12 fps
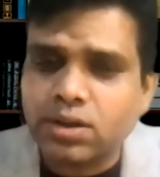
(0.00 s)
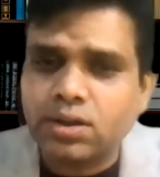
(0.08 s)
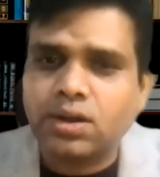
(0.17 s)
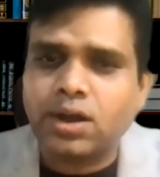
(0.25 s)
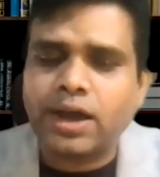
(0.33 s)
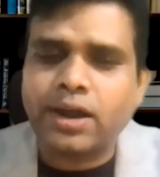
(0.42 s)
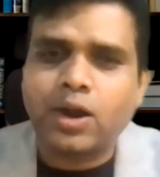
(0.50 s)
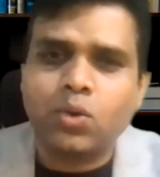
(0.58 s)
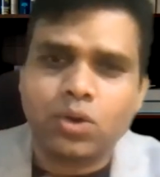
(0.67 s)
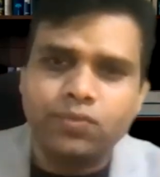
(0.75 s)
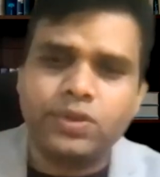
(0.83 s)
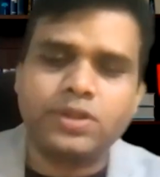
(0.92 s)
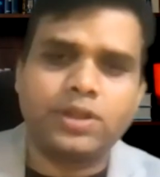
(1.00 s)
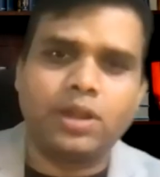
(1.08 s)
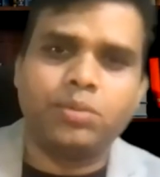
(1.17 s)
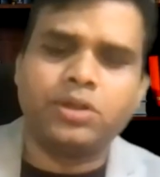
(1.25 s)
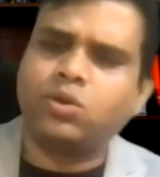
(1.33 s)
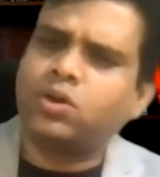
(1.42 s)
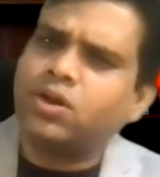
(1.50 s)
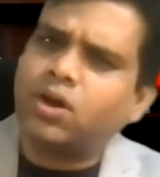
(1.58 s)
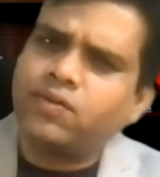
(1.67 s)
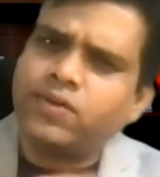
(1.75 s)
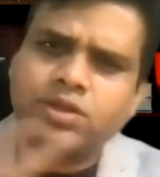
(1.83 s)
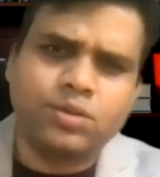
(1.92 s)
are out of the syllabus. You can
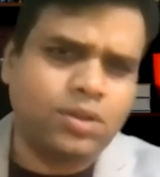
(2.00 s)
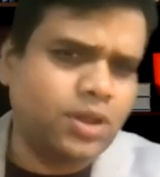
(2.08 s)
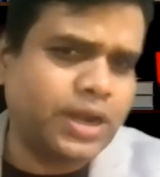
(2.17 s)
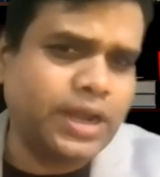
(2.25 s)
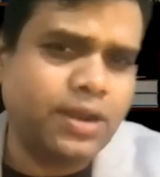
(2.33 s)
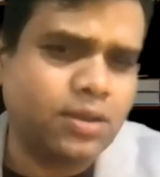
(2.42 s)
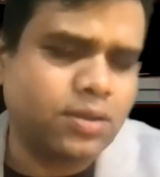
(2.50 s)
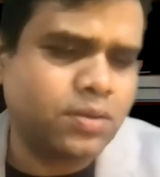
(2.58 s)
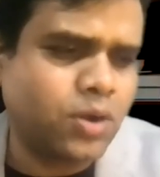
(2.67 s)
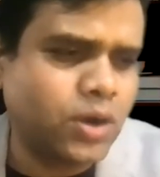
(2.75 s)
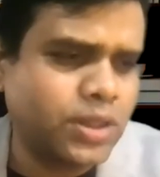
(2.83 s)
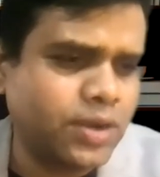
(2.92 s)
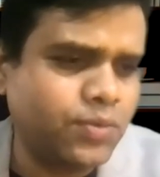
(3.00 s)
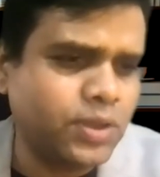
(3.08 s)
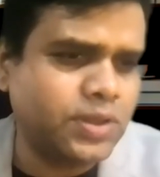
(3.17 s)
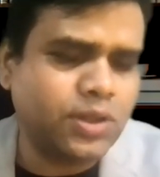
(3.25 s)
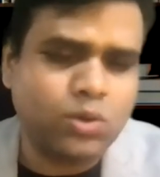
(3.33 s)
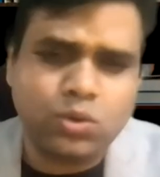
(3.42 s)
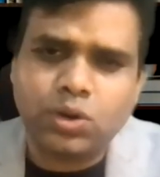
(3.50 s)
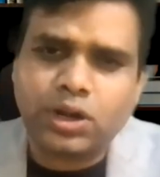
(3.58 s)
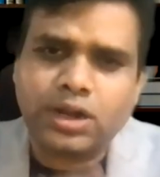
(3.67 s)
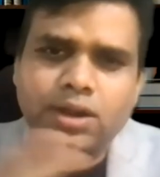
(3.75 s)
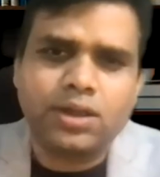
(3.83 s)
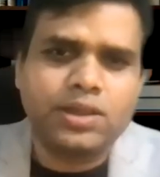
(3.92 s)
always read, not that we say don't
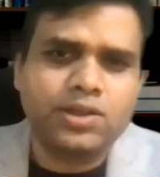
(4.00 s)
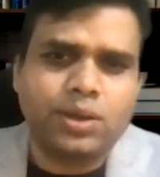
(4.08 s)
read other